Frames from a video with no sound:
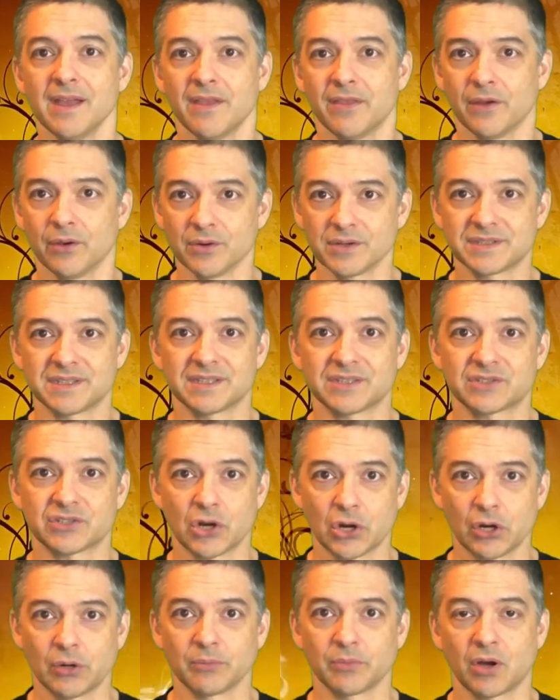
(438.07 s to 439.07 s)
there is this
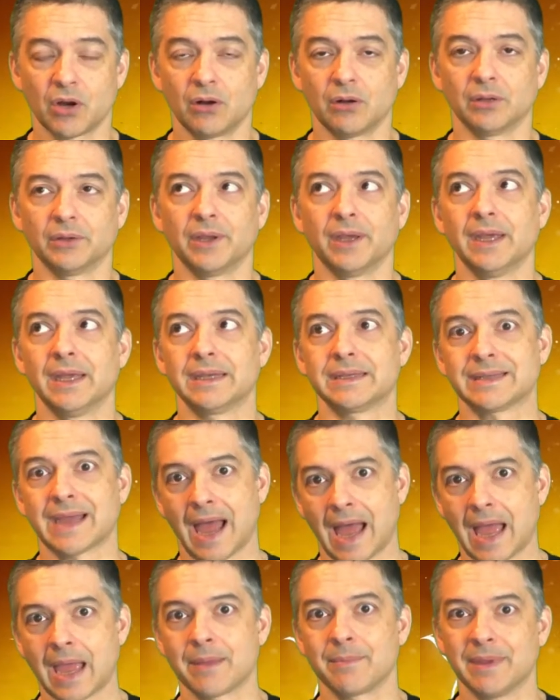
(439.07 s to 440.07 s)
term called
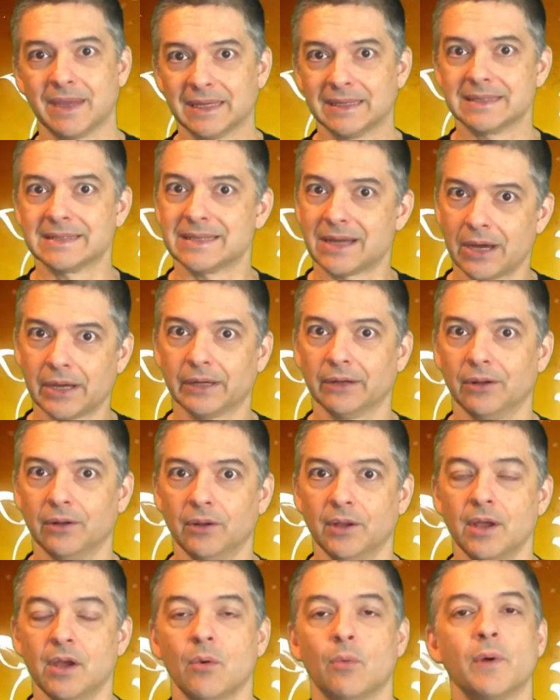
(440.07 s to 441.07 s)
time in title.